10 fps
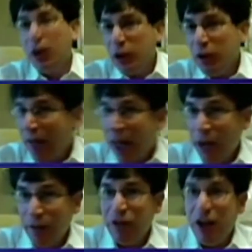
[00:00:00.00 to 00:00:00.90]
learn the
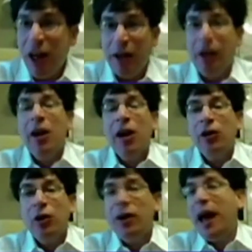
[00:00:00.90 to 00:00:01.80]
value of a dollar,
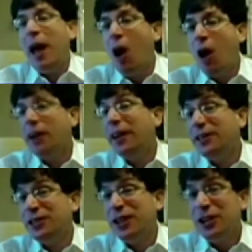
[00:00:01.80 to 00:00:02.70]
learn how hard
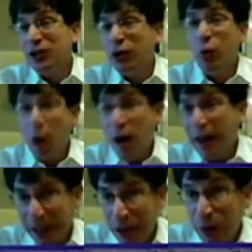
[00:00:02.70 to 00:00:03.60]
it is to
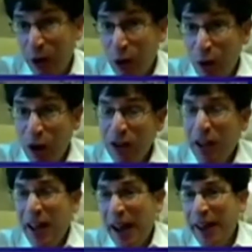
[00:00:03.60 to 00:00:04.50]
work in the real
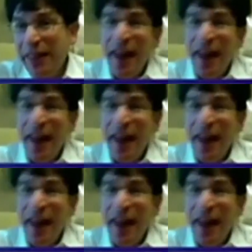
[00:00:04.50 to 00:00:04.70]
world,